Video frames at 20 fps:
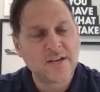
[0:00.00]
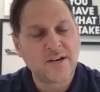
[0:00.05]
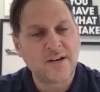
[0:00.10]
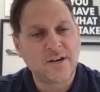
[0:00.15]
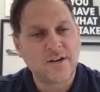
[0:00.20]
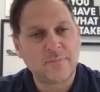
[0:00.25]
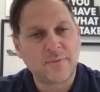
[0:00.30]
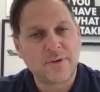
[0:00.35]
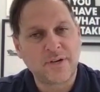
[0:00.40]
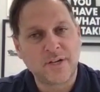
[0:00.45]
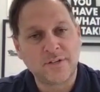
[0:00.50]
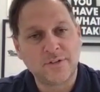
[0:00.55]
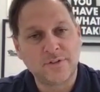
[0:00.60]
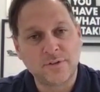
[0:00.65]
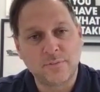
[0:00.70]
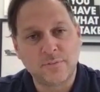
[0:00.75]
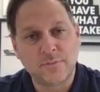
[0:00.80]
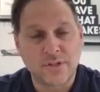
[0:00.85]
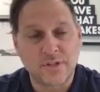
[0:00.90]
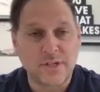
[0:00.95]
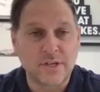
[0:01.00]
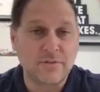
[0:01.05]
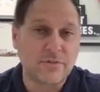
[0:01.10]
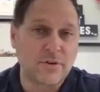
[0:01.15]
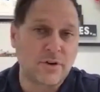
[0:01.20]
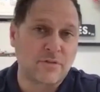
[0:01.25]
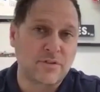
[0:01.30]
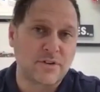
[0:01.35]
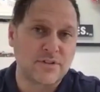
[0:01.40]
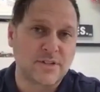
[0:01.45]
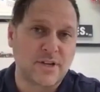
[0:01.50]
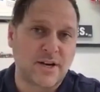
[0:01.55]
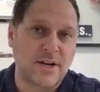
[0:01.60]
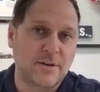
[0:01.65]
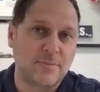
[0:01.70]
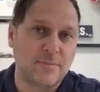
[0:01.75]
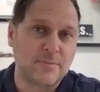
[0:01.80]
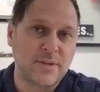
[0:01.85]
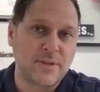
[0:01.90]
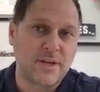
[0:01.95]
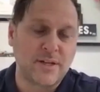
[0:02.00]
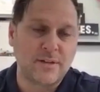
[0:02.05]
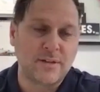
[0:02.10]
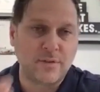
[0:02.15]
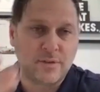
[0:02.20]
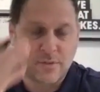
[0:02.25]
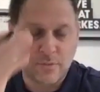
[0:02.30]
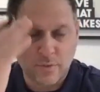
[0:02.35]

But I do believe over time that